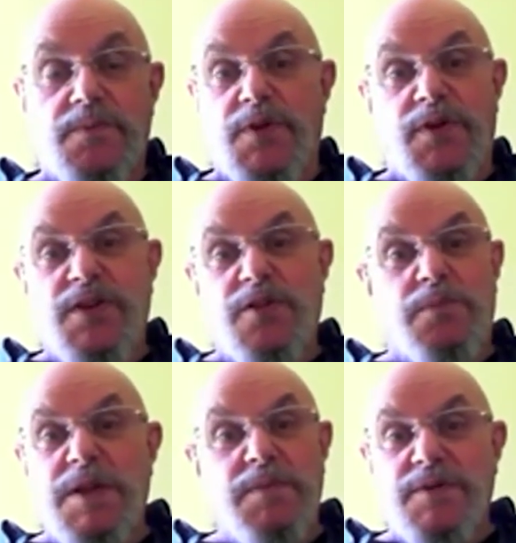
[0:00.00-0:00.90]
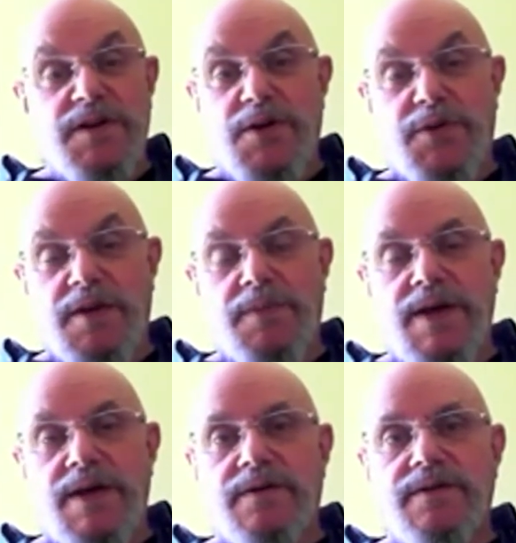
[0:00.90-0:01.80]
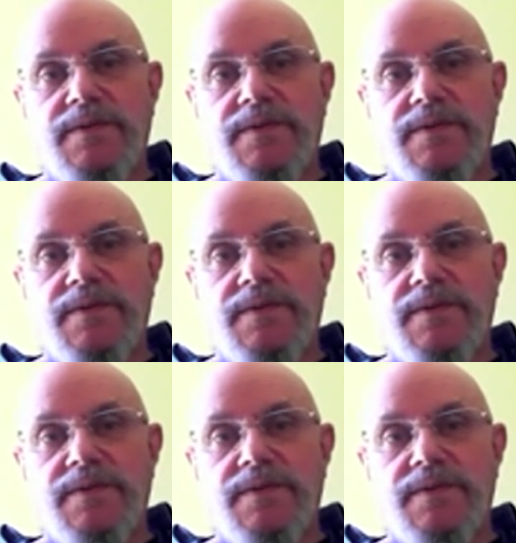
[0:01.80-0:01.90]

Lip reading: that on the whole people know nothing about.